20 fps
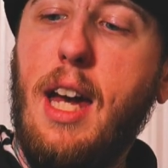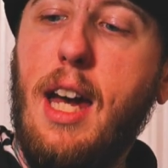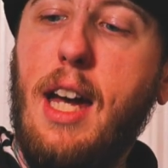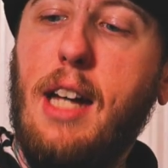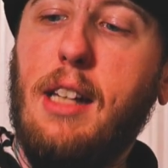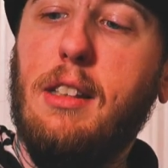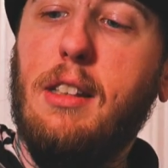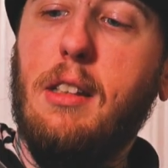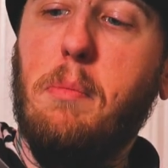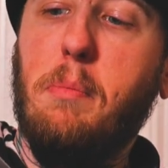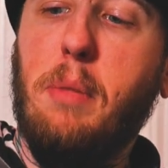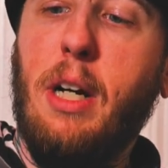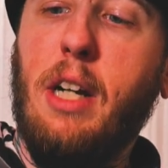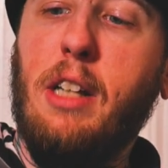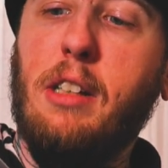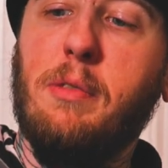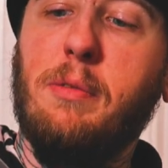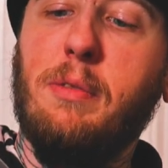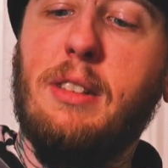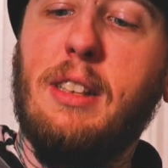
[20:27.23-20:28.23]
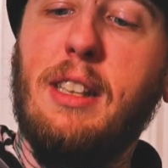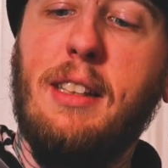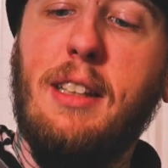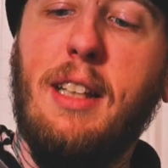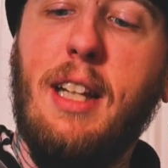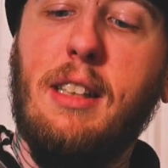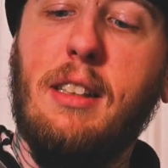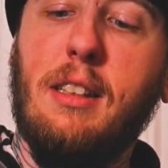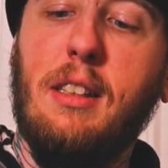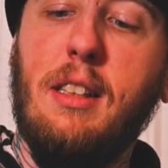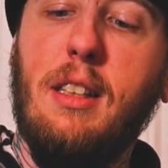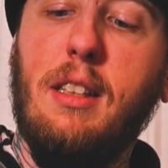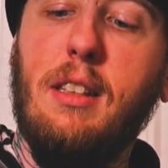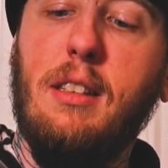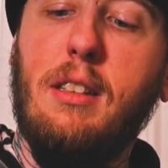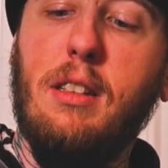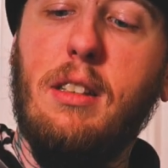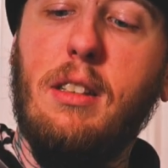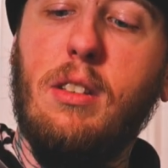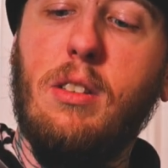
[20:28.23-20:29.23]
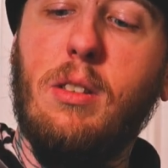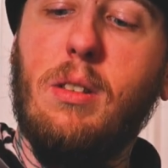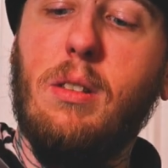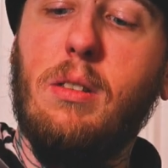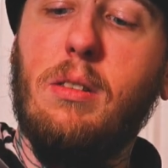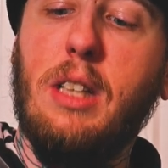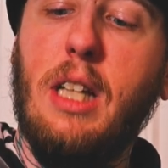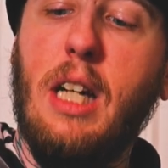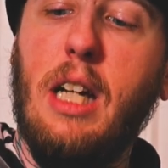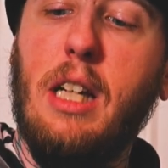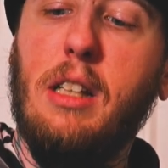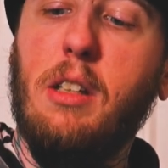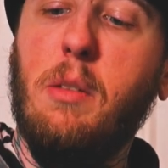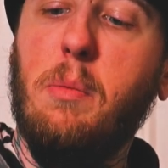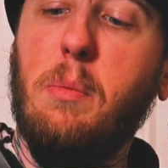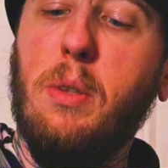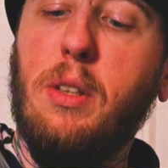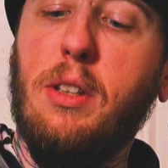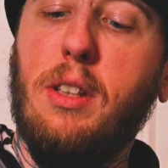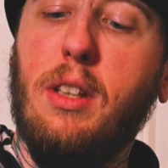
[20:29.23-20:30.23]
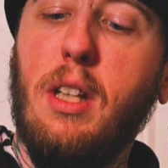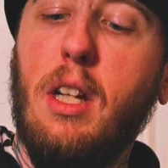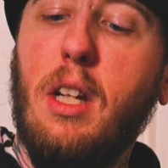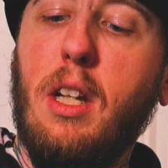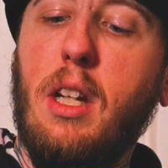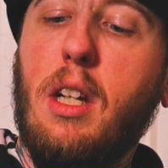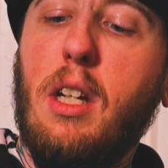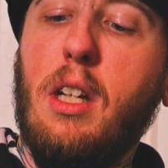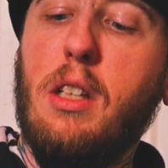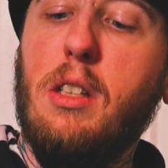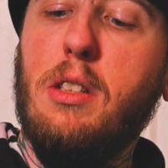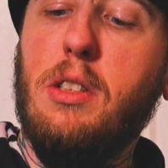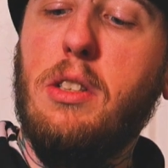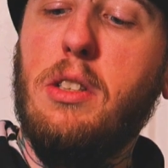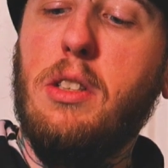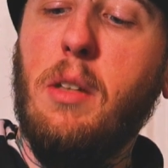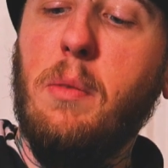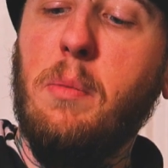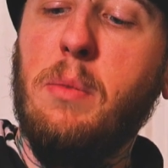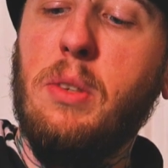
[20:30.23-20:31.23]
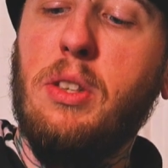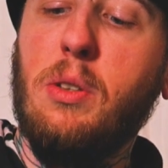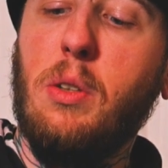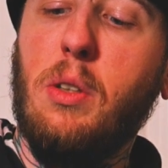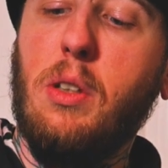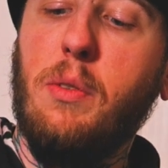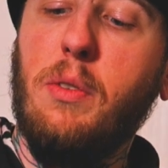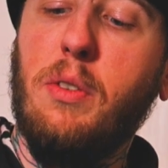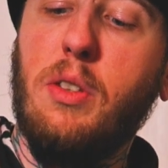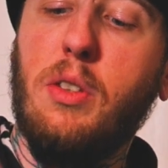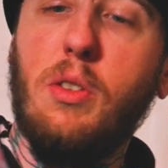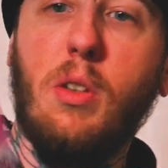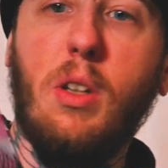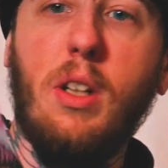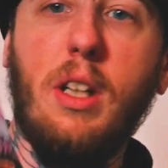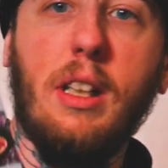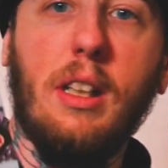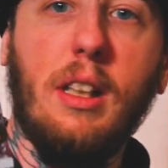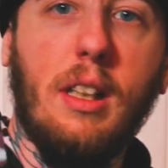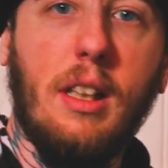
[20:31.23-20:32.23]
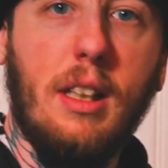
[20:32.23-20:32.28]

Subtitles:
at the bottom, connected or tied up with some sort of string,